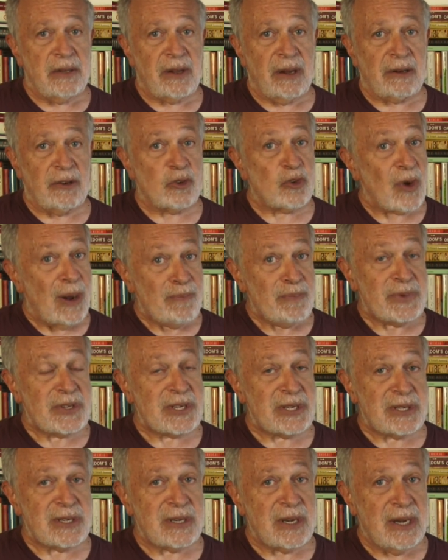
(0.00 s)
Donald
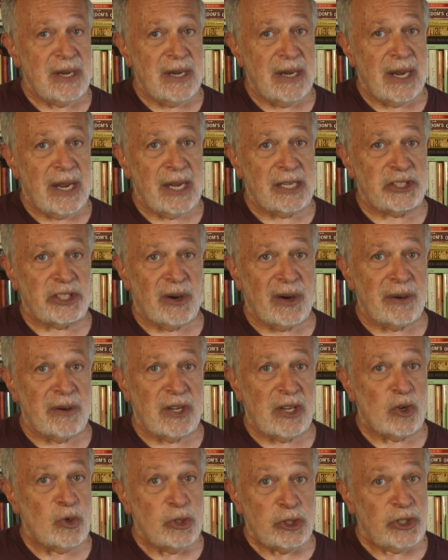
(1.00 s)
Trump's and
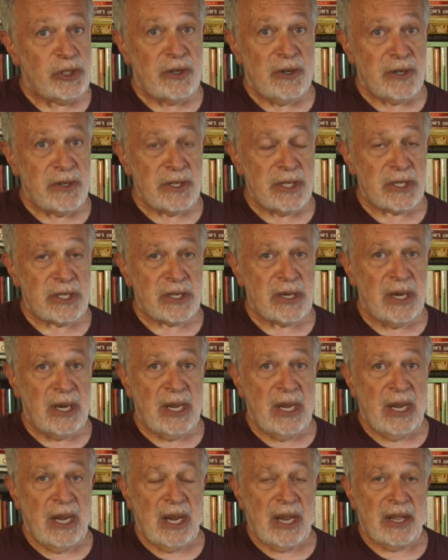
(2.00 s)
Jared Kushner's.
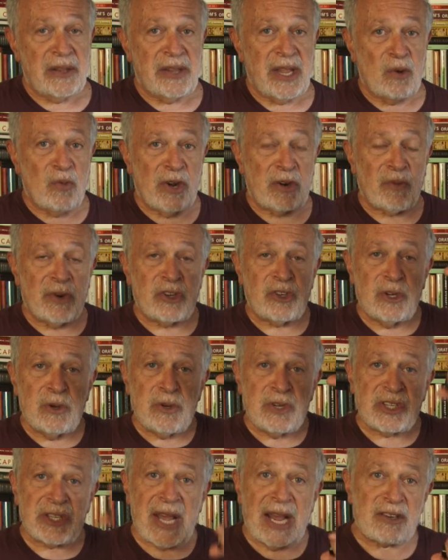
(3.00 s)
They want to
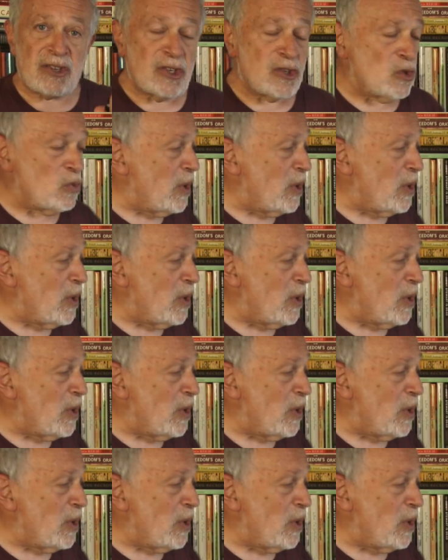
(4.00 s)
reduce that to